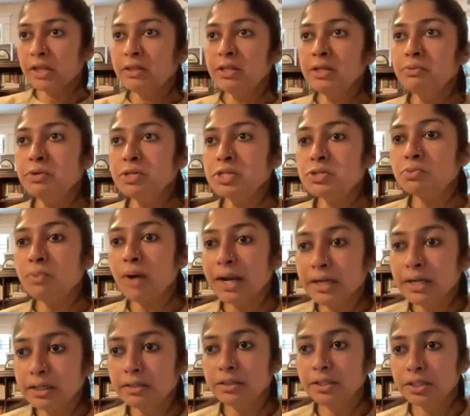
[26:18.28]
there was
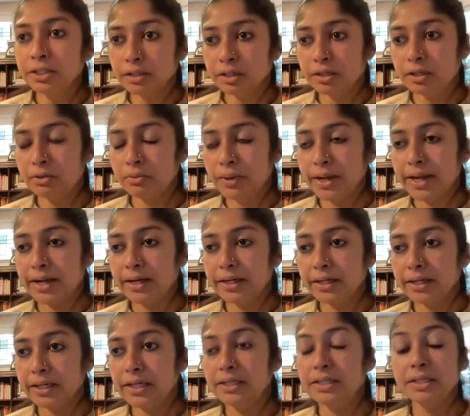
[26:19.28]
one year where
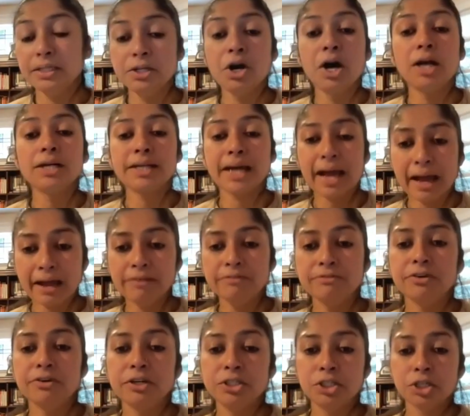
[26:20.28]
he did not
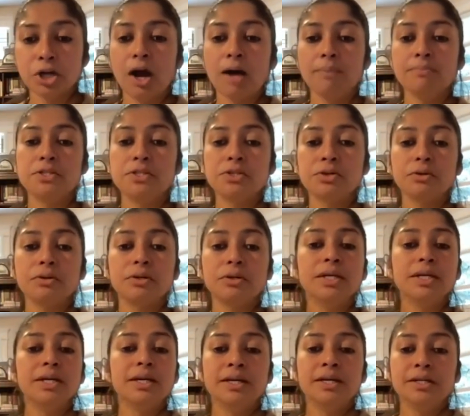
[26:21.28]
have a job. So,
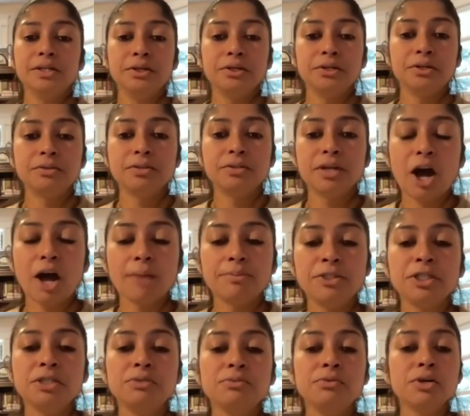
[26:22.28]
you know, the
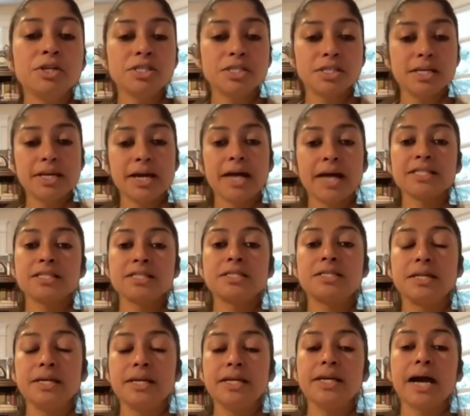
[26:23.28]
option was, I
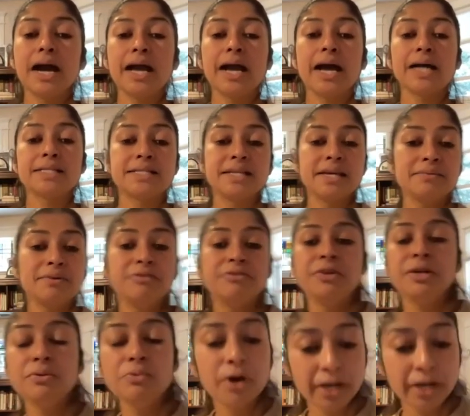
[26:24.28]
asked him if
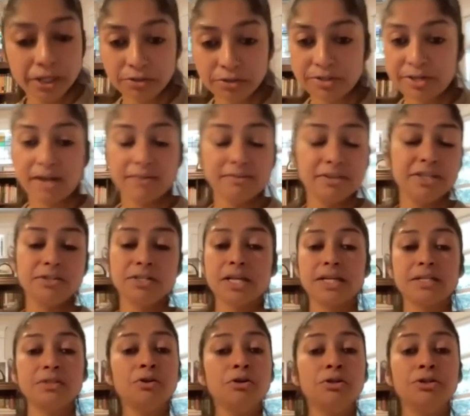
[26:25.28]
he wanted to travel. He was
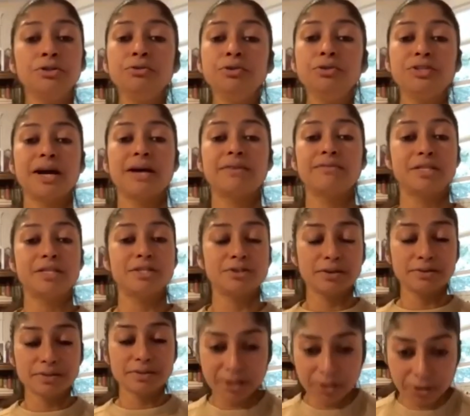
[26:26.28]
like, no, you travel.
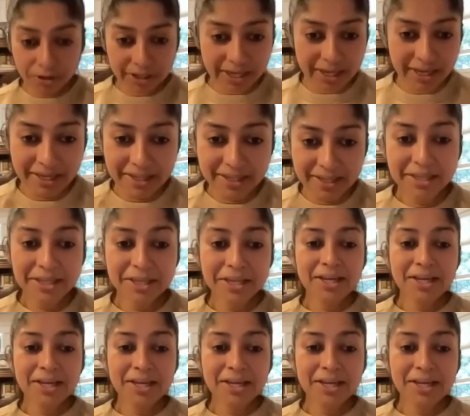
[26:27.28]
So I was like, okay.